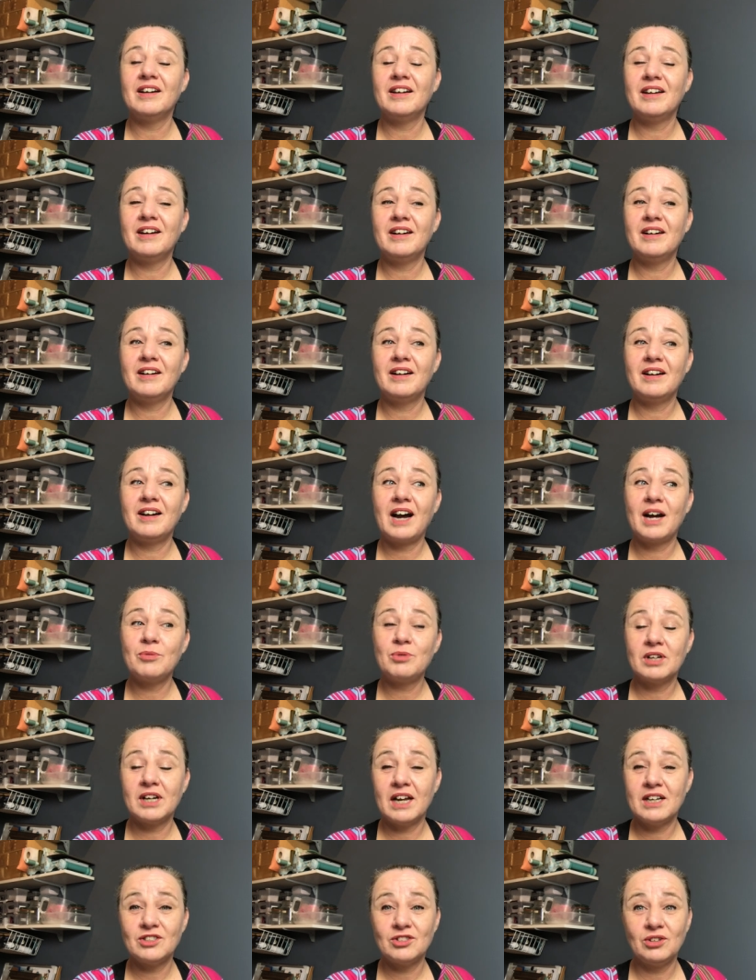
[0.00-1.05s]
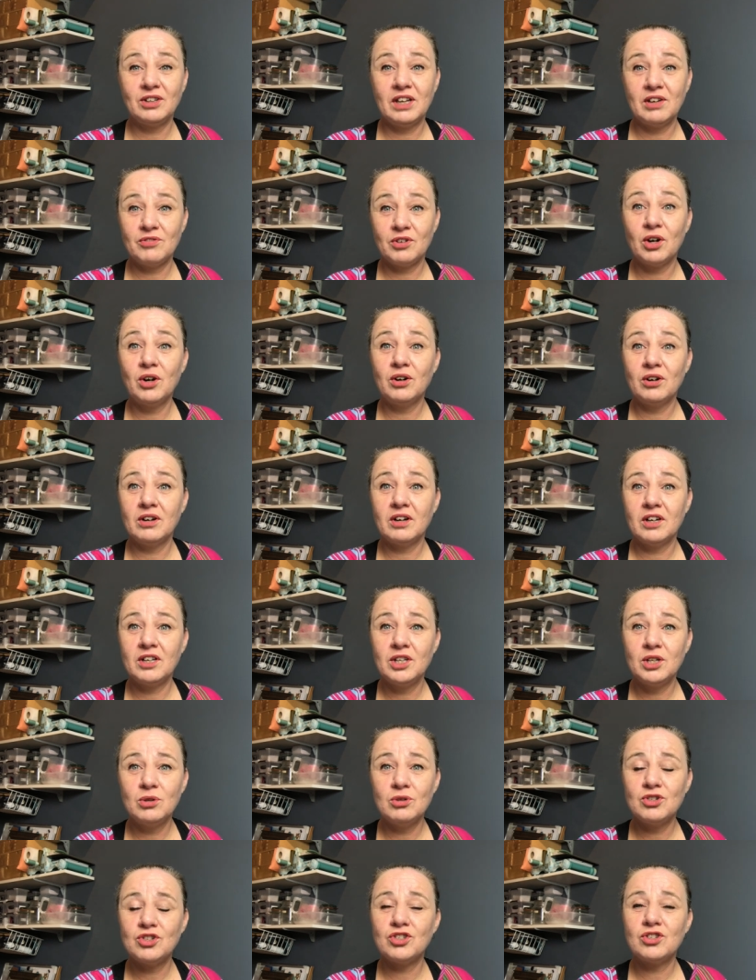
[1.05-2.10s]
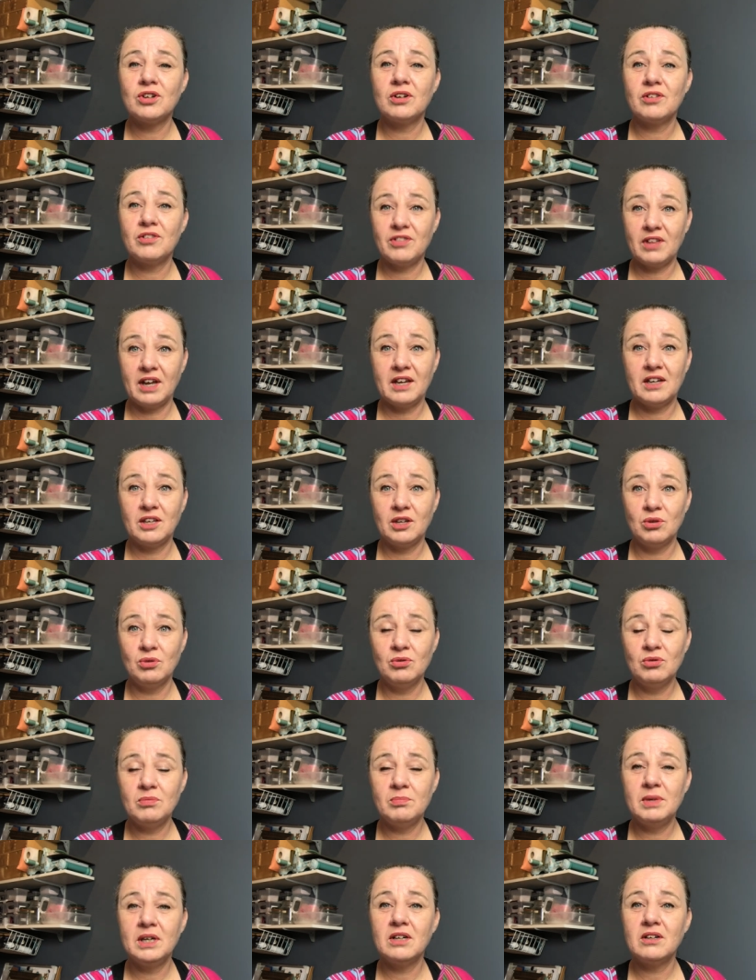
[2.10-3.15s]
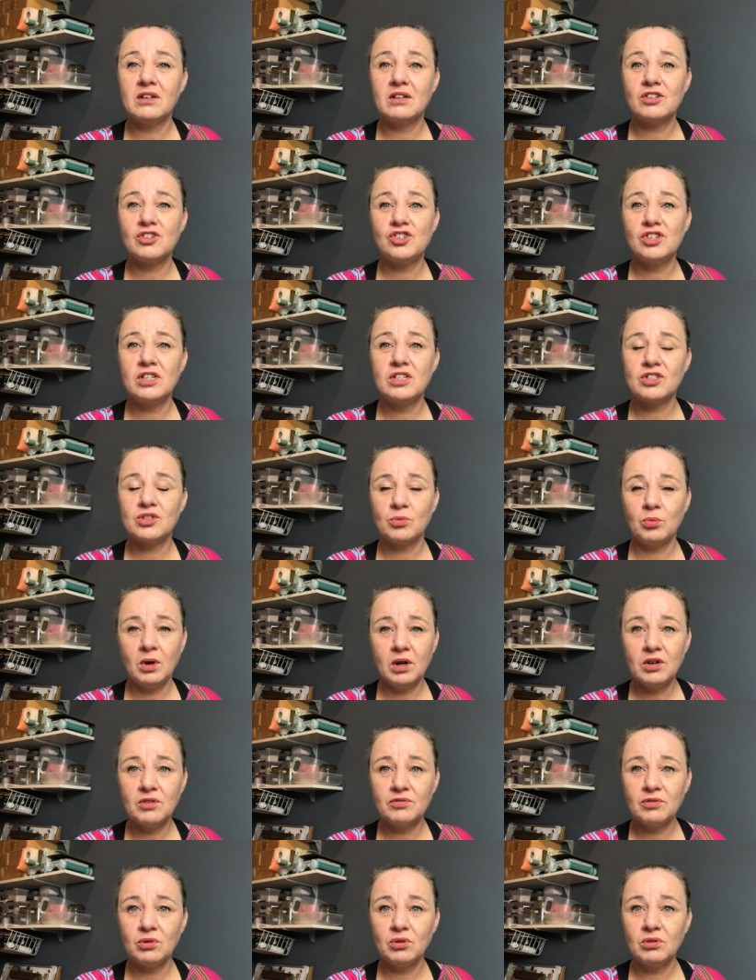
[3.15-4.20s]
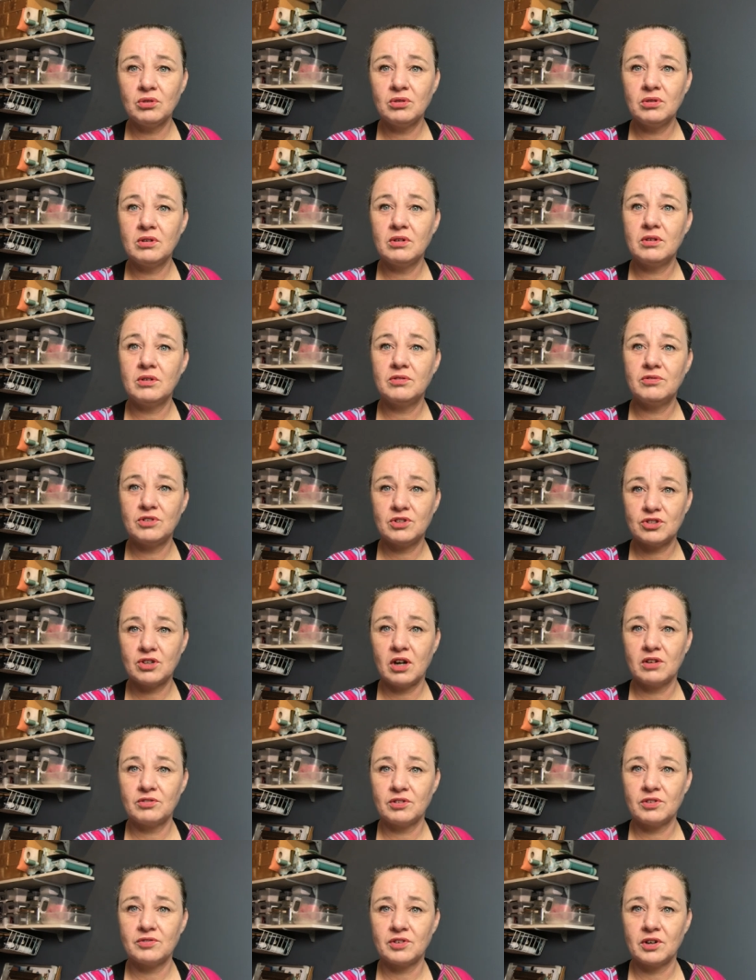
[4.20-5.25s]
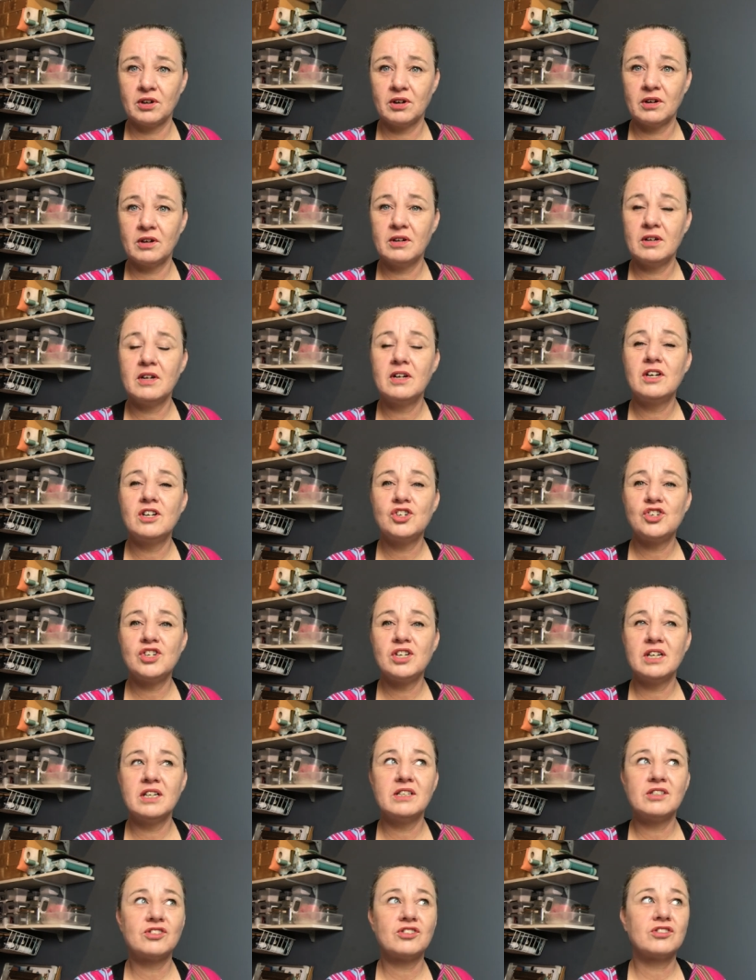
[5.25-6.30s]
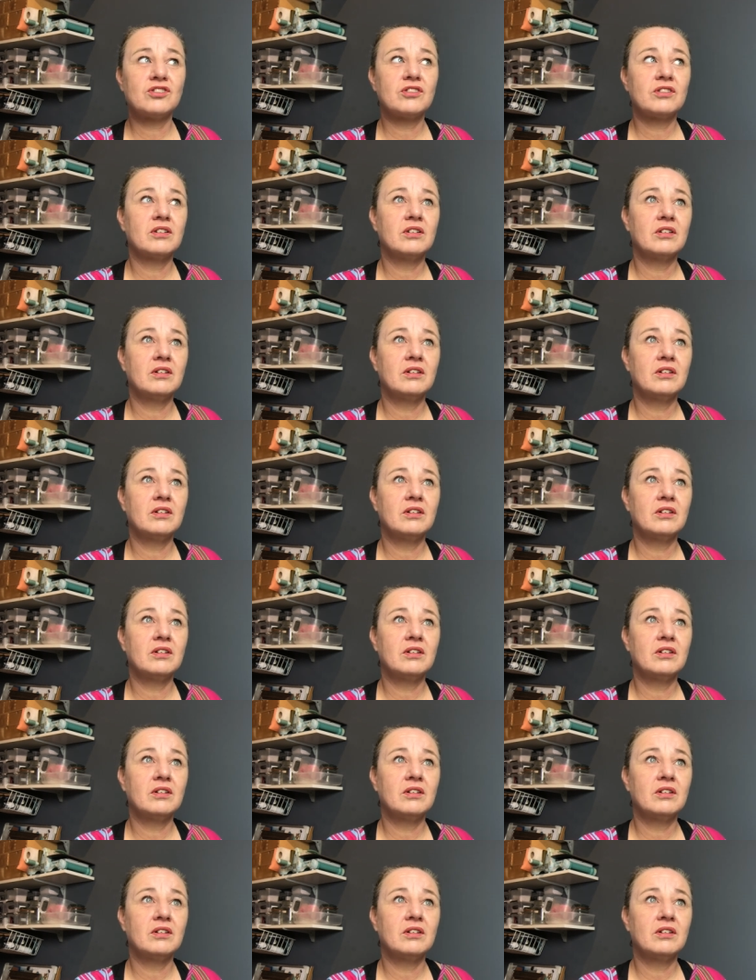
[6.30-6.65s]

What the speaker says: I would like to give her a huge thank you because she is a wonderful photographer. She is